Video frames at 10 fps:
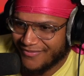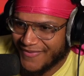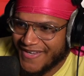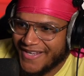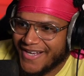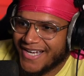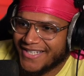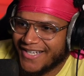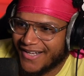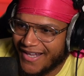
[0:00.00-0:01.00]
He got
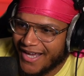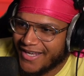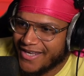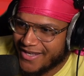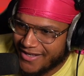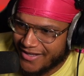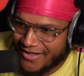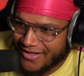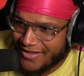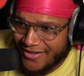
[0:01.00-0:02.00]
the
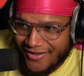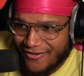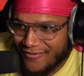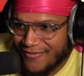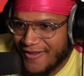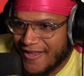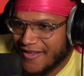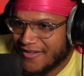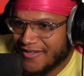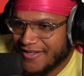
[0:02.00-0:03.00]
Glocky.
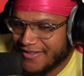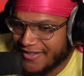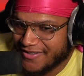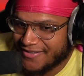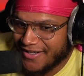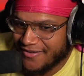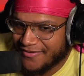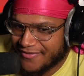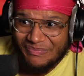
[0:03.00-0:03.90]
You think he's safe?